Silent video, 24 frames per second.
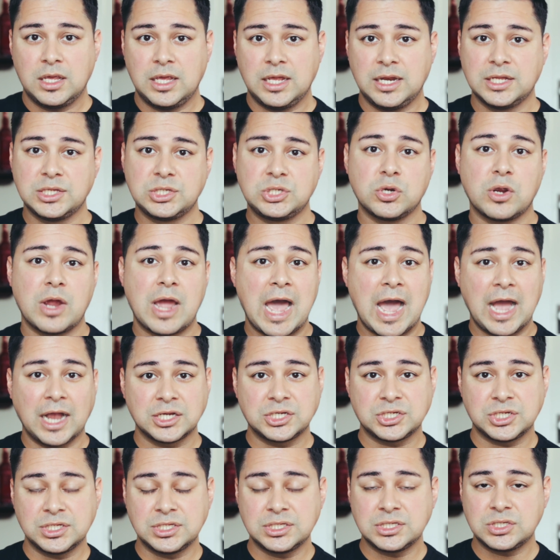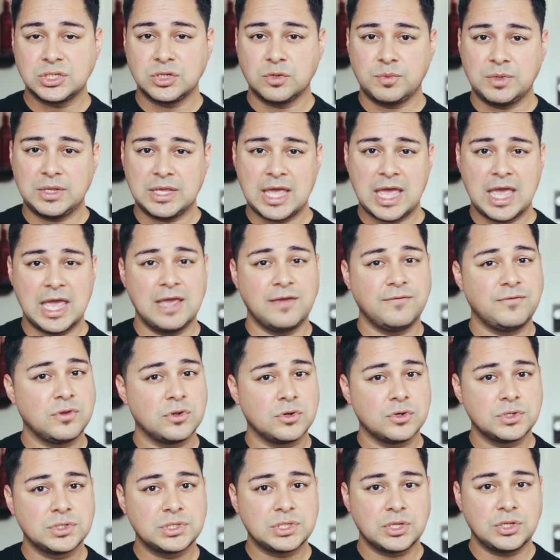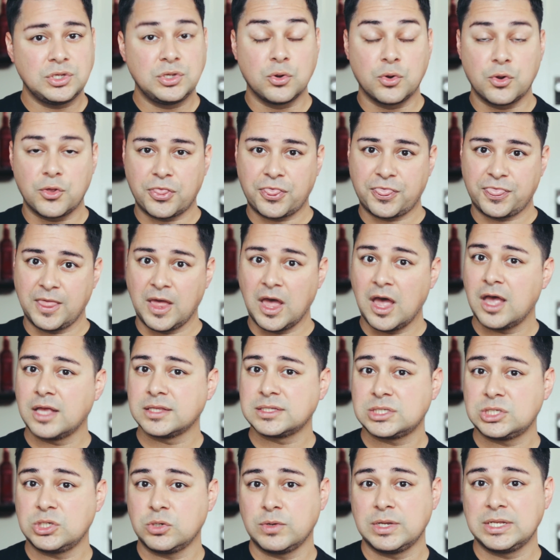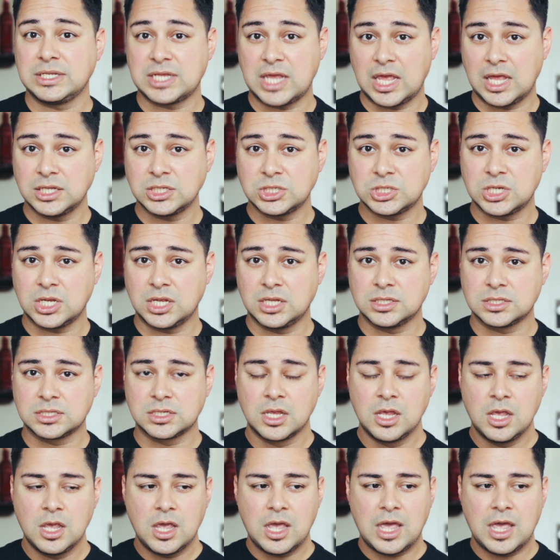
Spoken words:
It is your actions, your behaviors, your thoughts, your intentions,